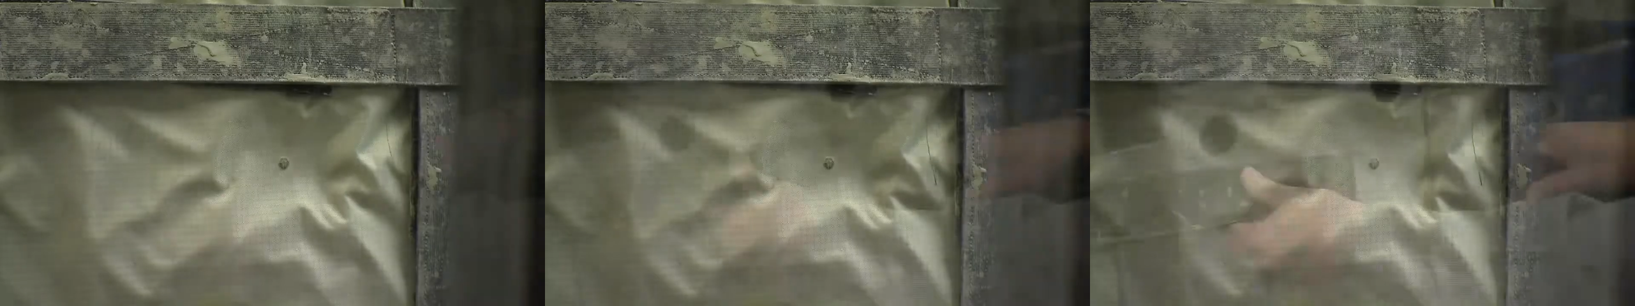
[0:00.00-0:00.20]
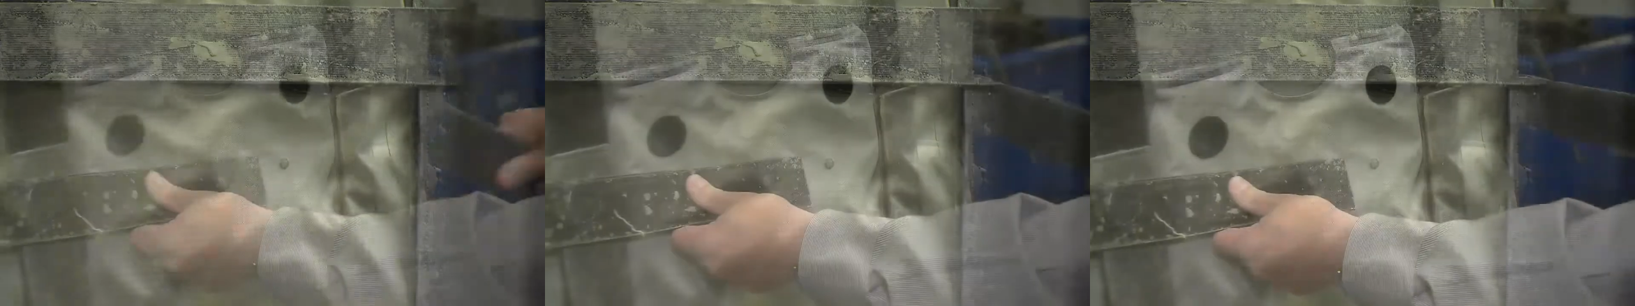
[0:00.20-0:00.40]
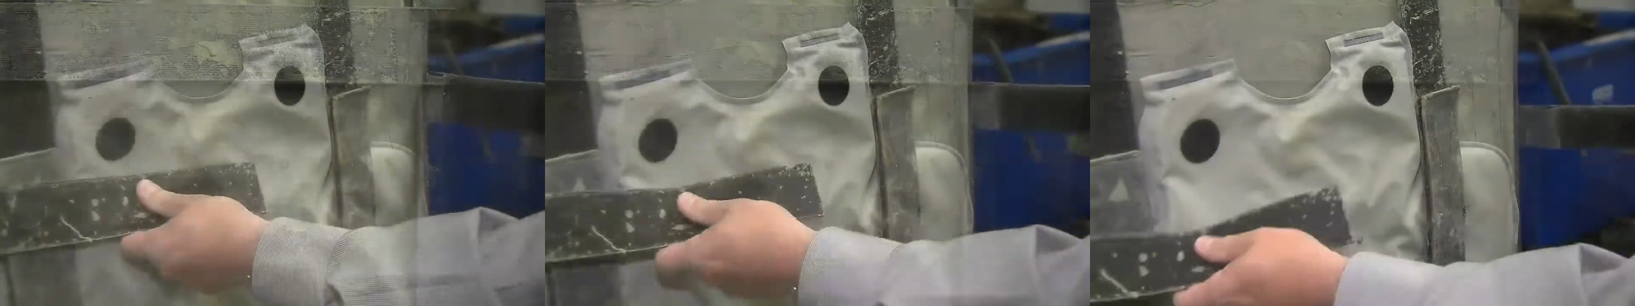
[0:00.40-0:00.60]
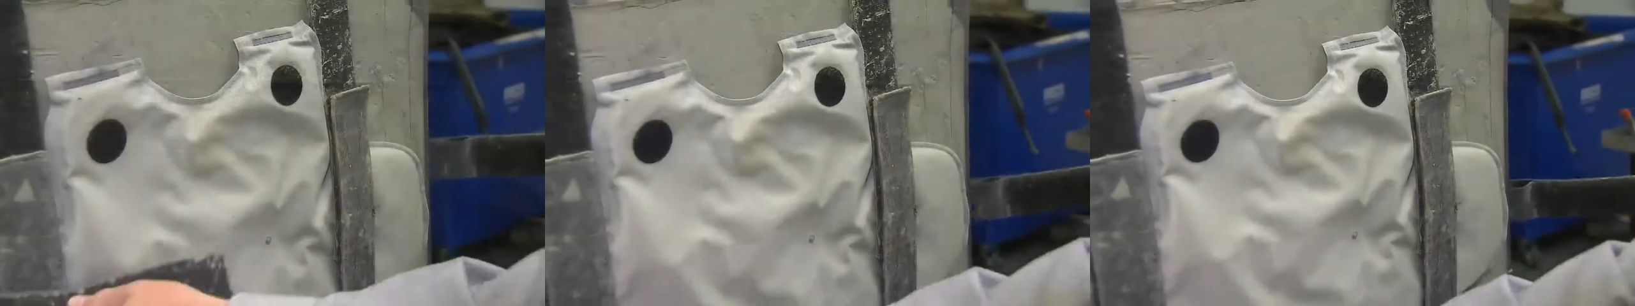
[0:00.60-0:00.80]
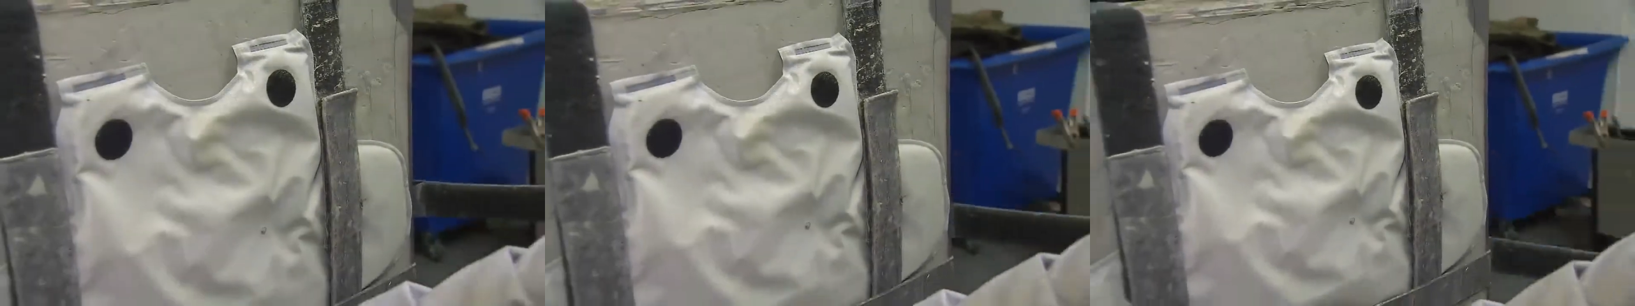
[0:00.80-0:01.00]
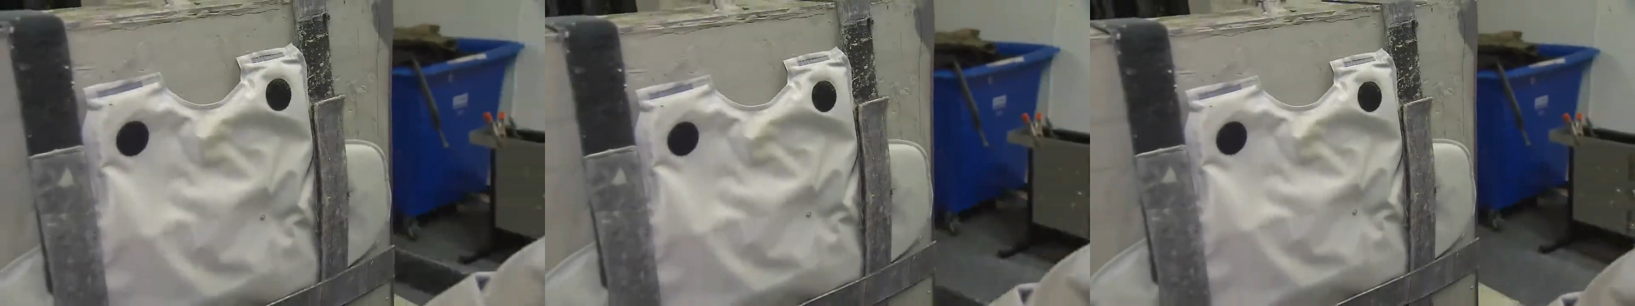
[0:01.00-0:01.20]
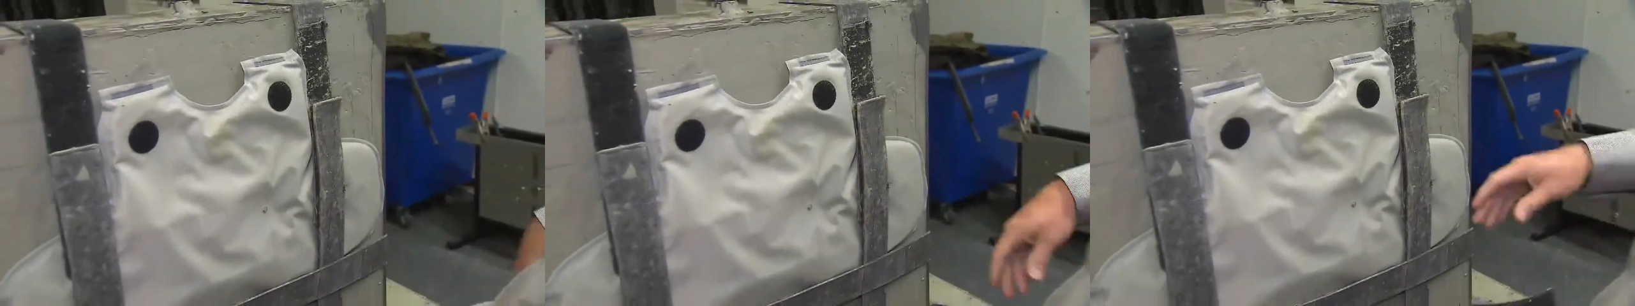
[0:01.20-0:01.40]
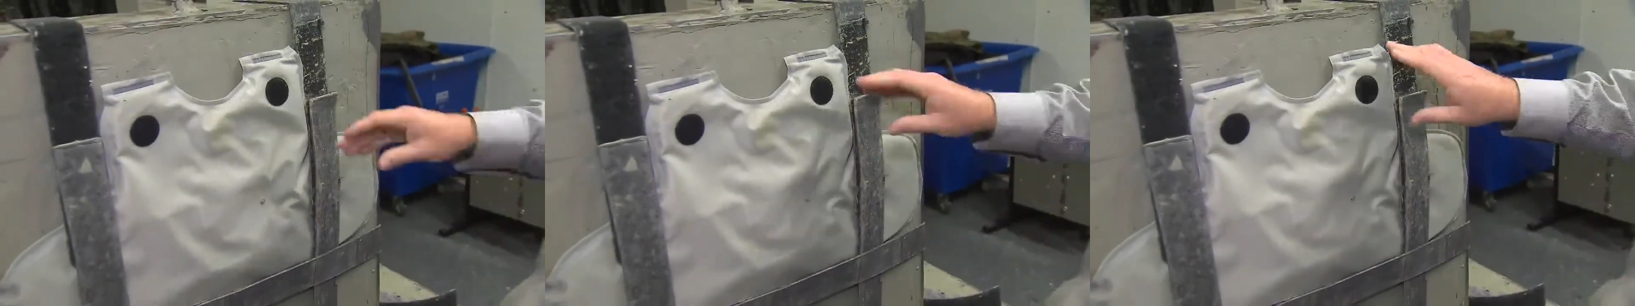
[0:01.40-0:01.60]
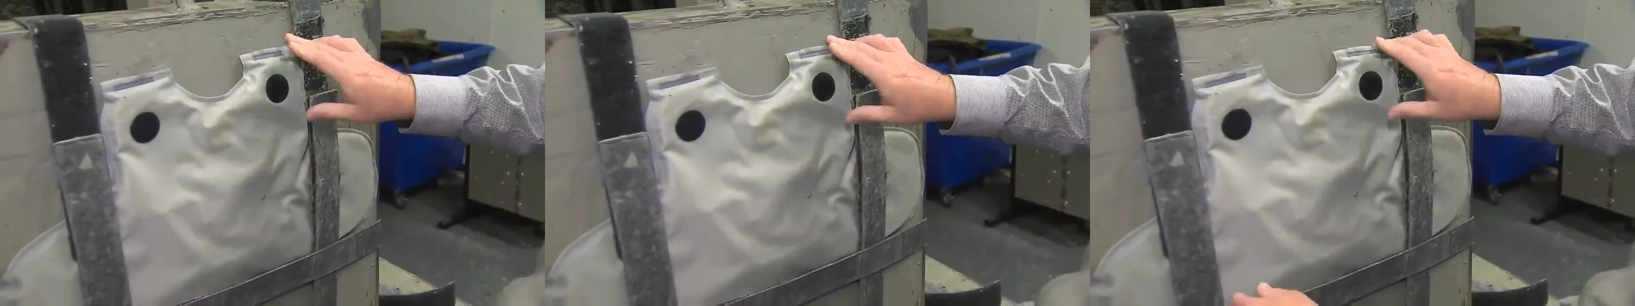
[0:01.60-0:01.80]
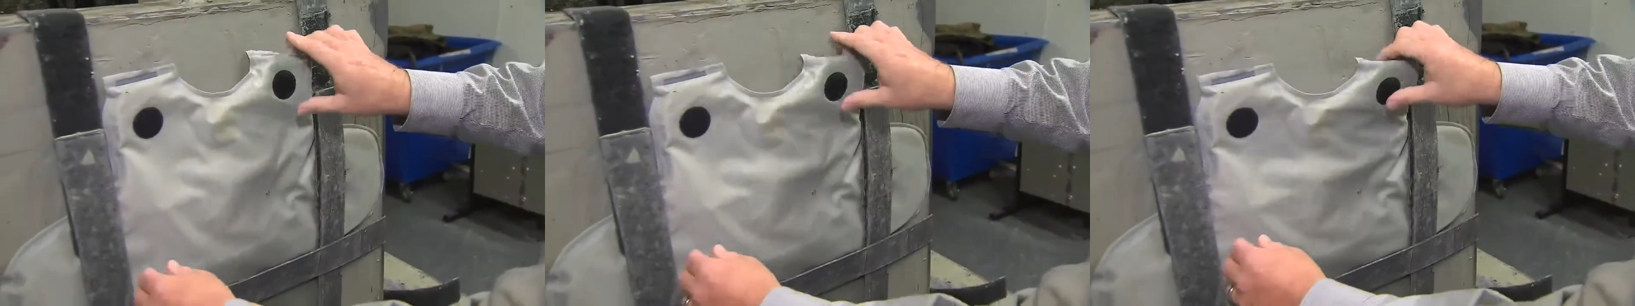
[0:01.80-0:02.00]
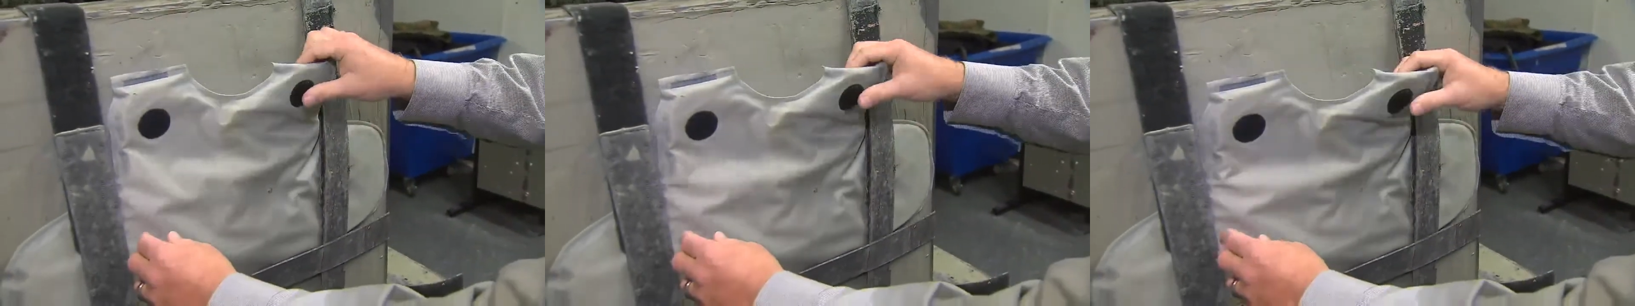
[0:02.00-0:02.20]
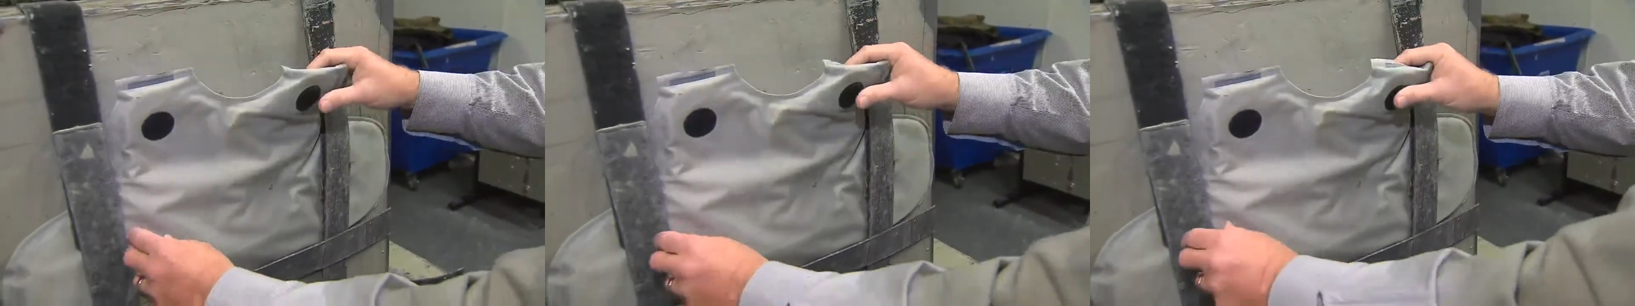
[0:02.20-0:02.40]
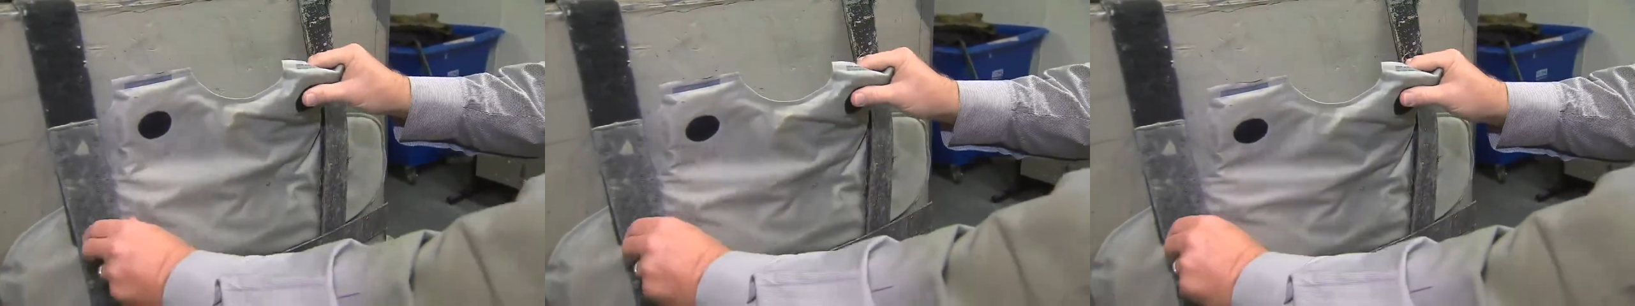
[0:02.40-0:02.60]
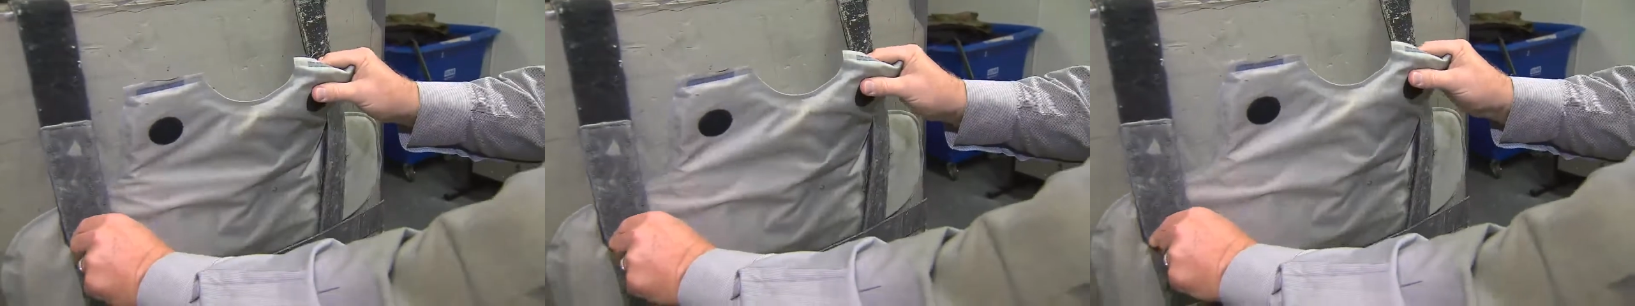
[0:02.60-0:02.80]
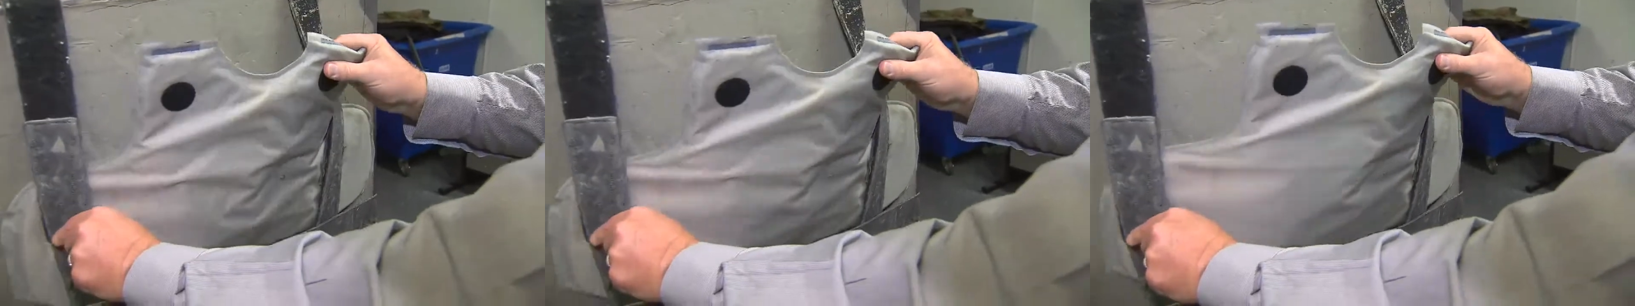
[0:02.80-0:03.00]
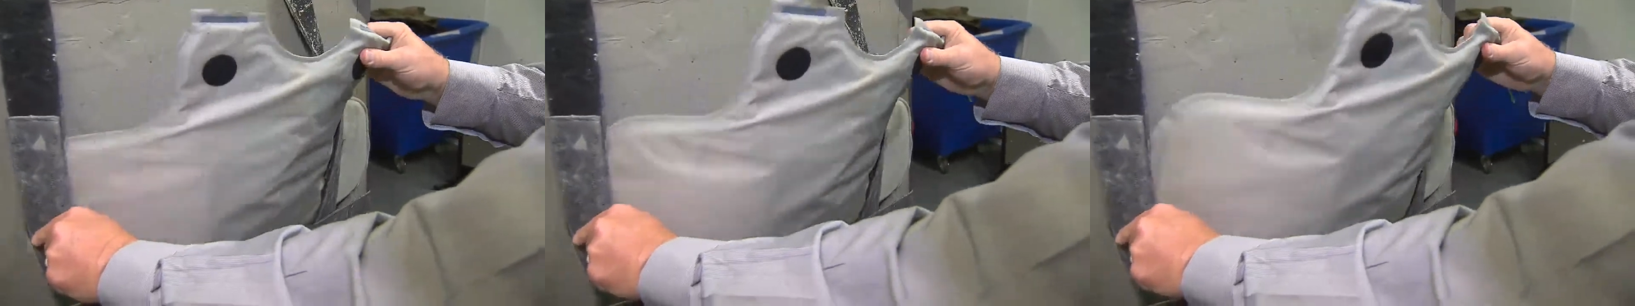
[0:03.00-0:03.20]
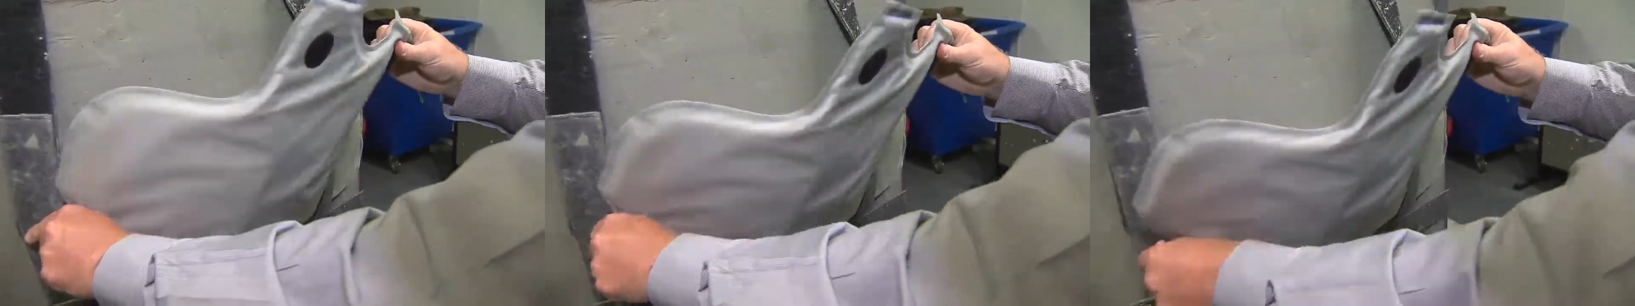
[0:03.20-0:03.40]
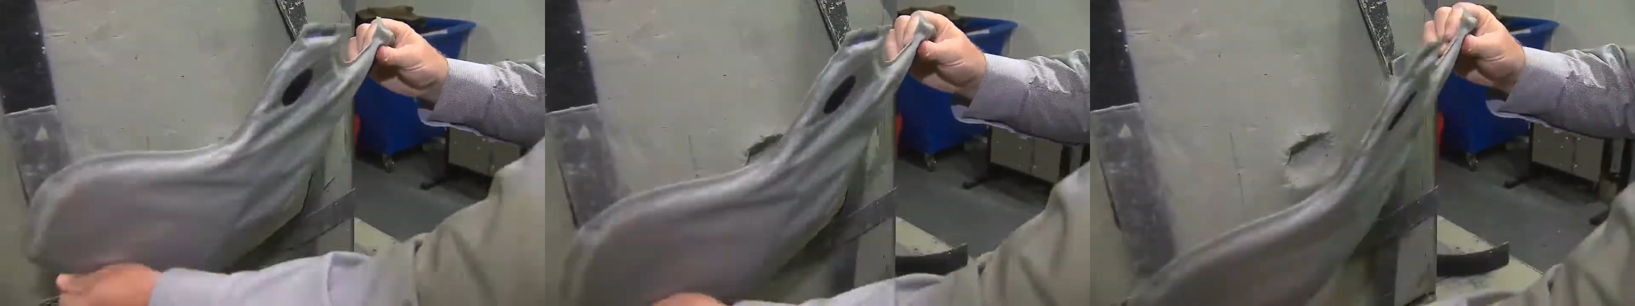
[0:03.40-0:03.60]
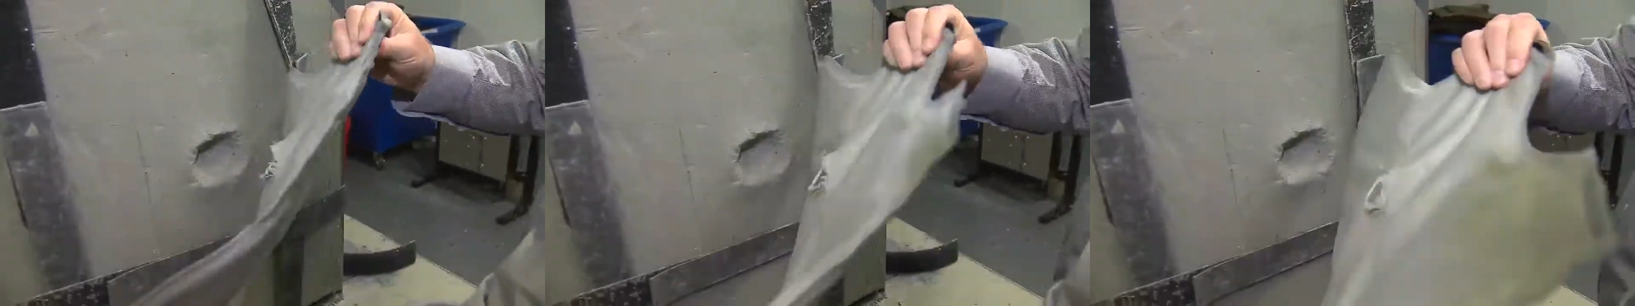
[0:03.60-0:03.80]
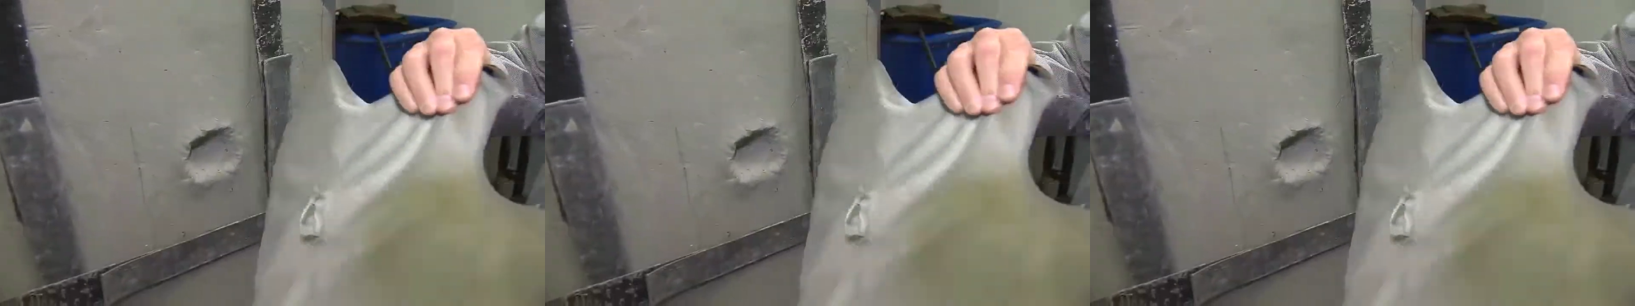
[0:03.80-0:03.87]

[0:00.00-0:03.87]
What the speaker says: No face is visible, so there are no lips to read.